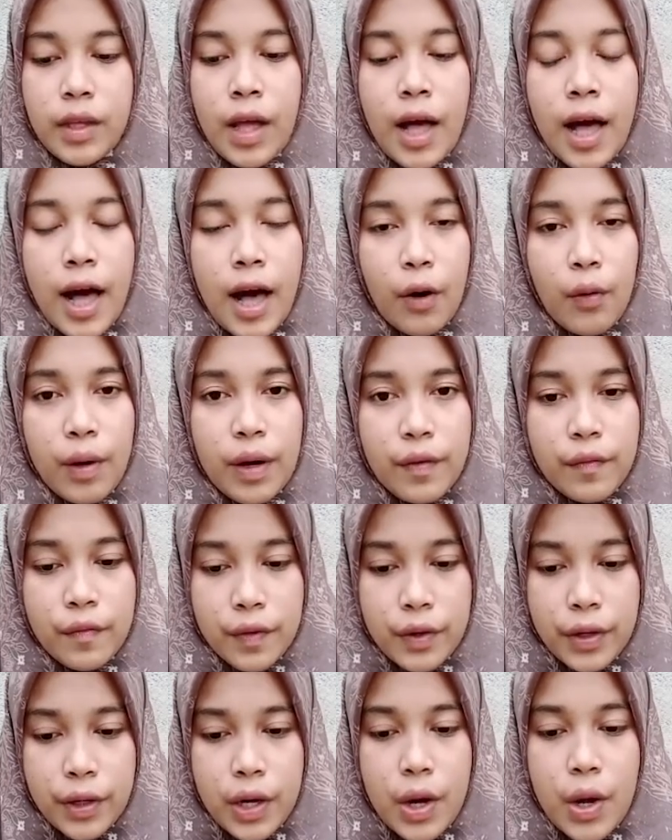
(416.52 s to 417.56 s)

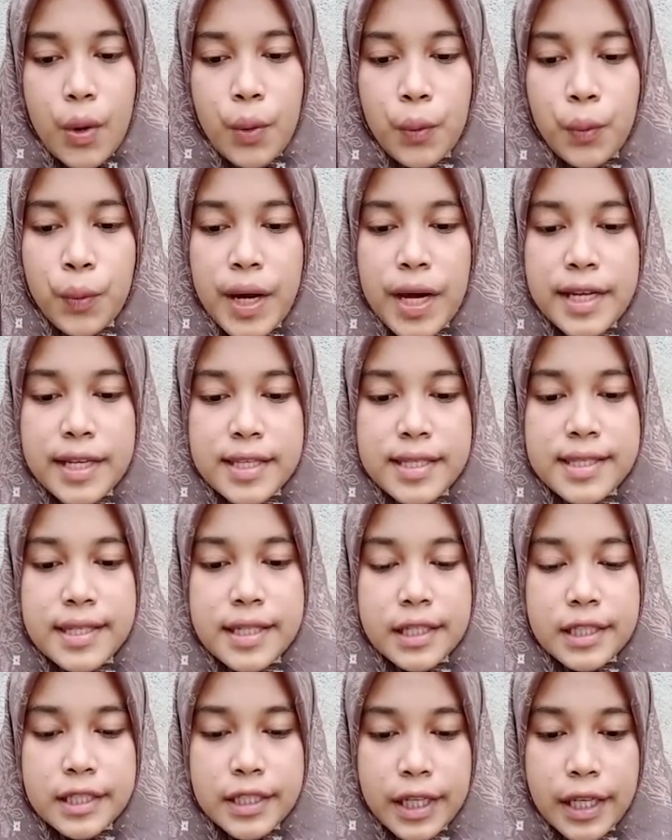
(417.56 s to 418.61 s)
However, what is
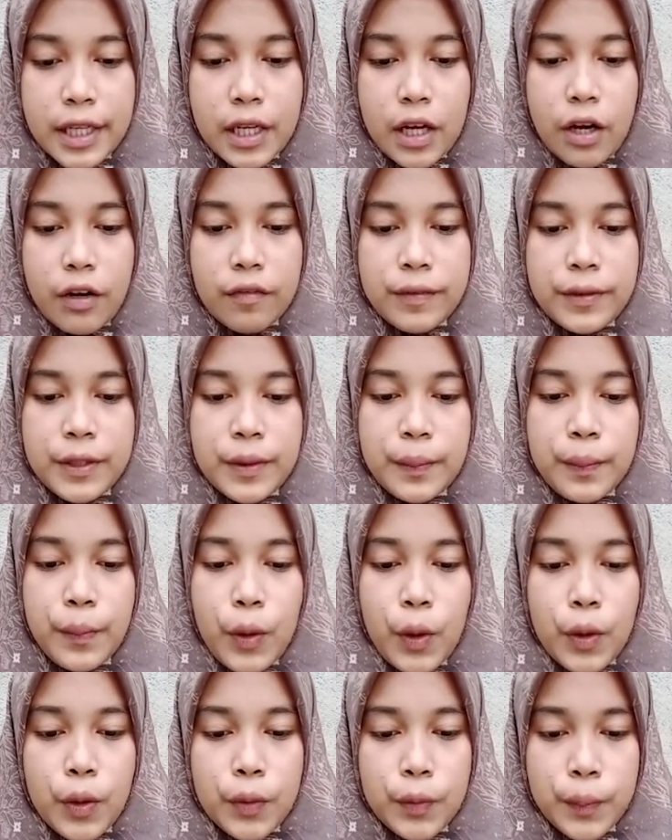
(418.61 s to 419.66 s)
certain of the
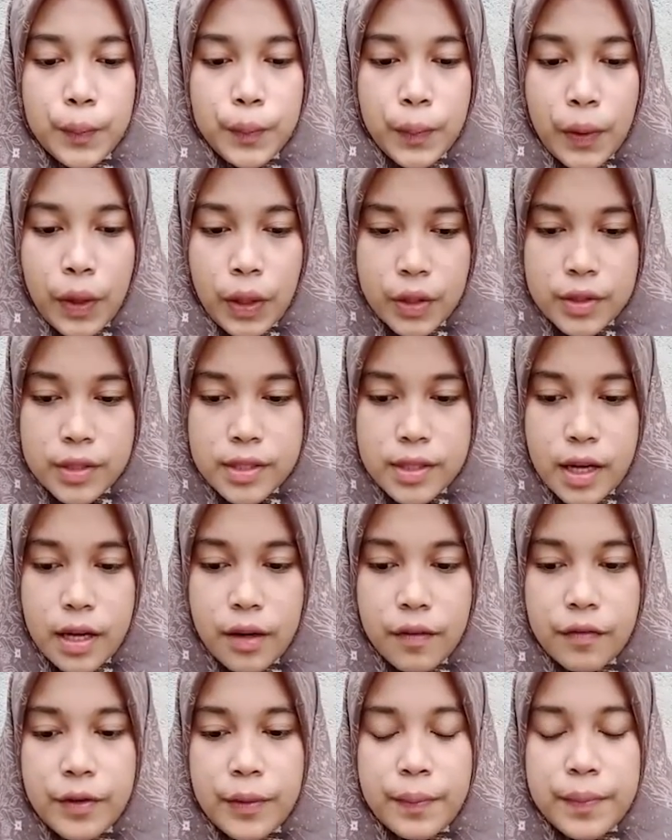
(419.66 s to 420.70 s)
purpose
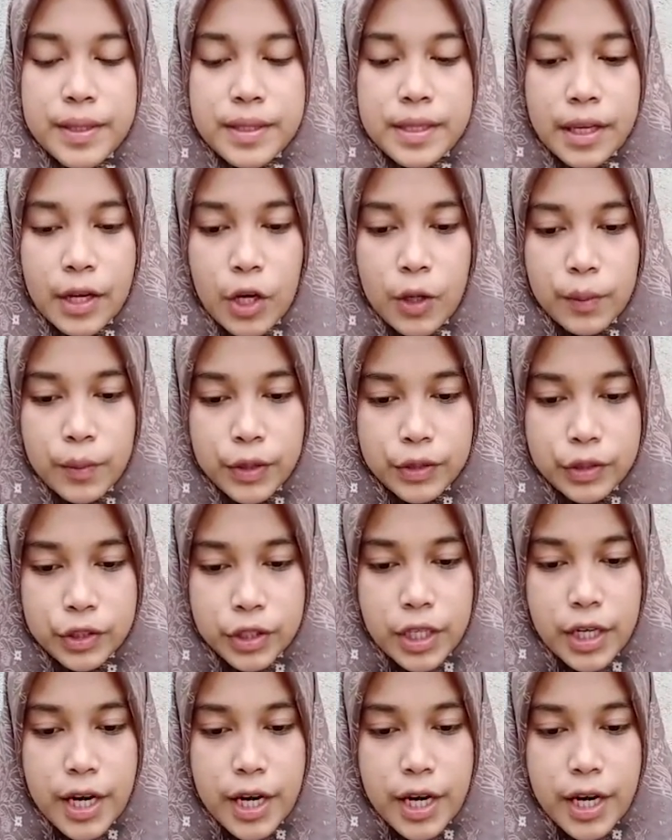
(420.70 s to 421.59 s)
of the psychomotor